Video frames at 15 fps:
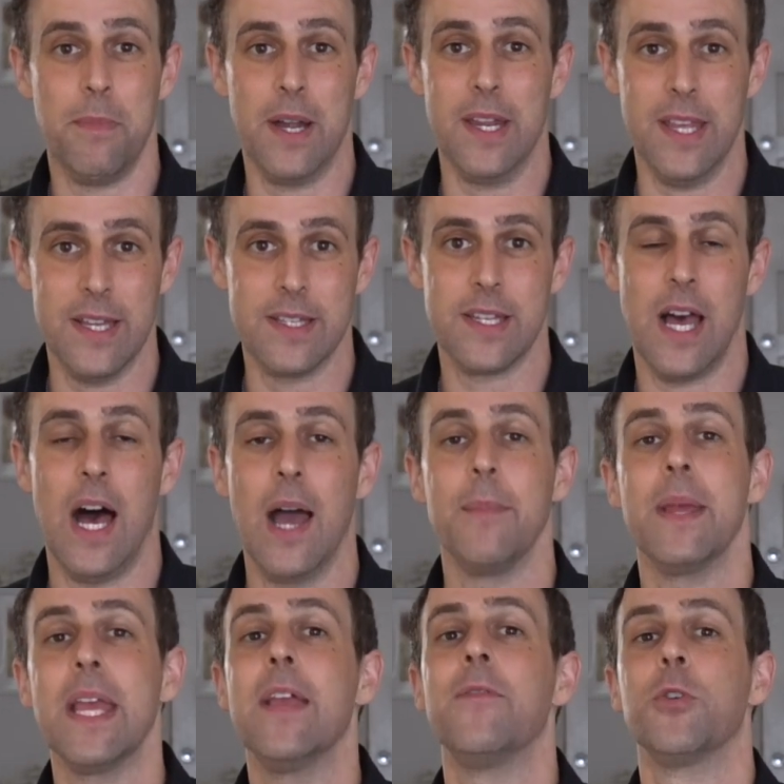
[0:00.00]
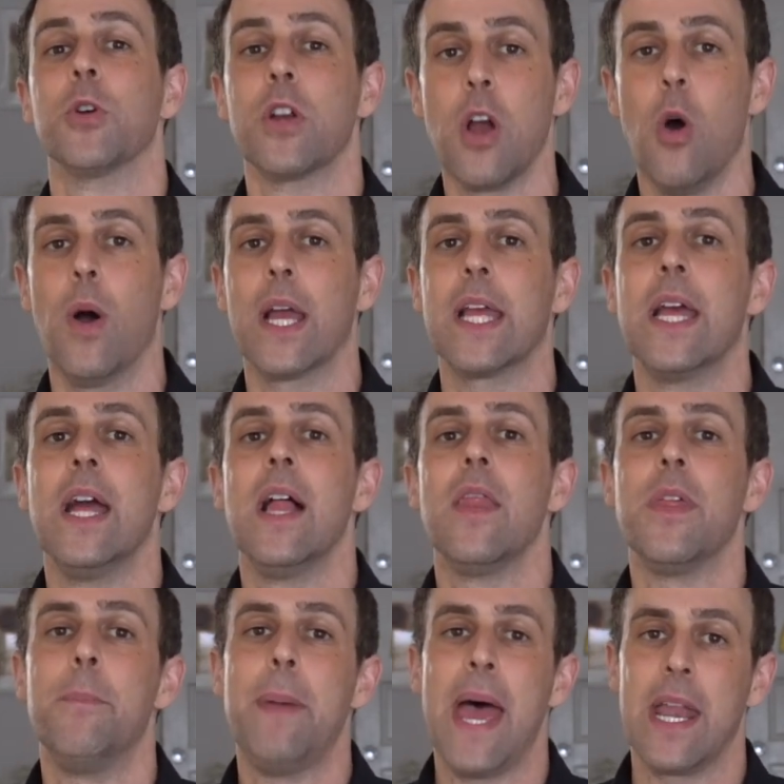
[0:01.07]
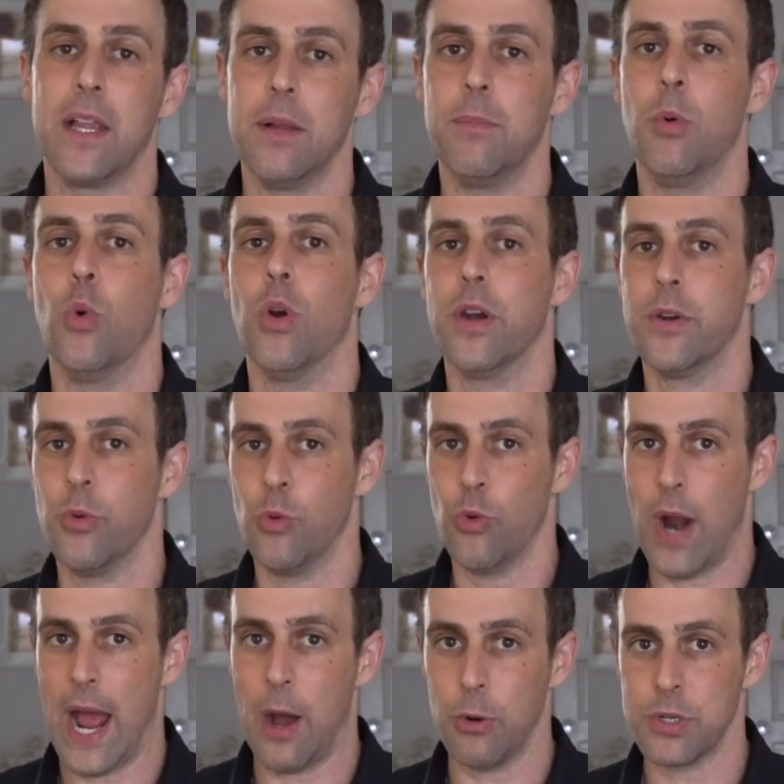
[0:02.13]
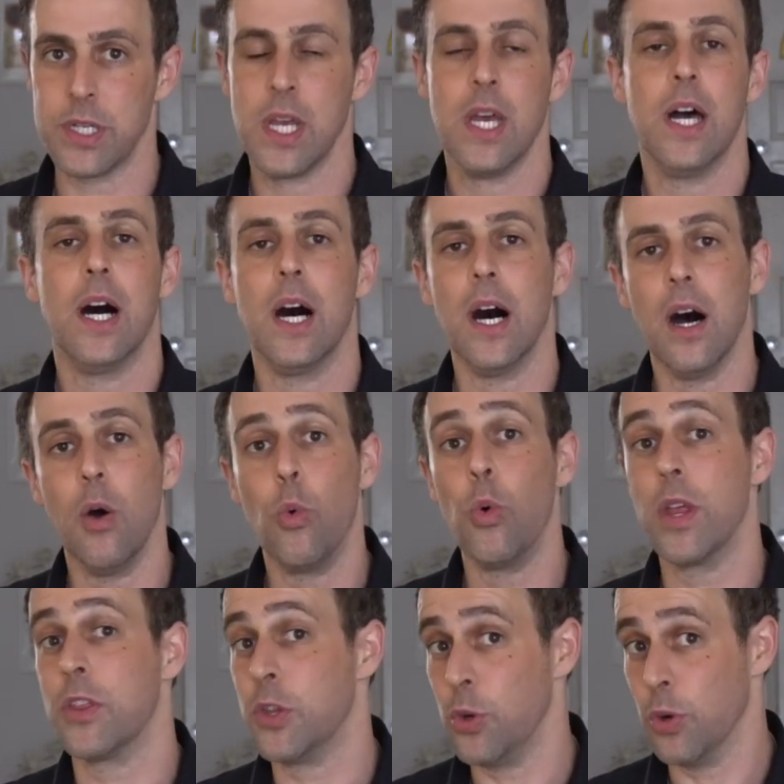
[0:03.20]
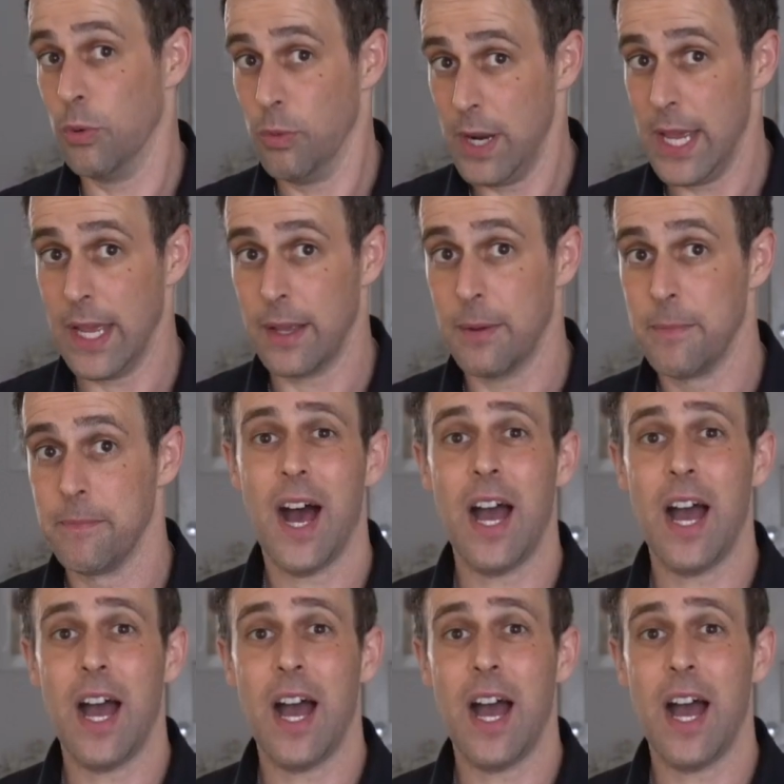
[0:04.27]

money and time if you're going the pedal board route uh, with your rig.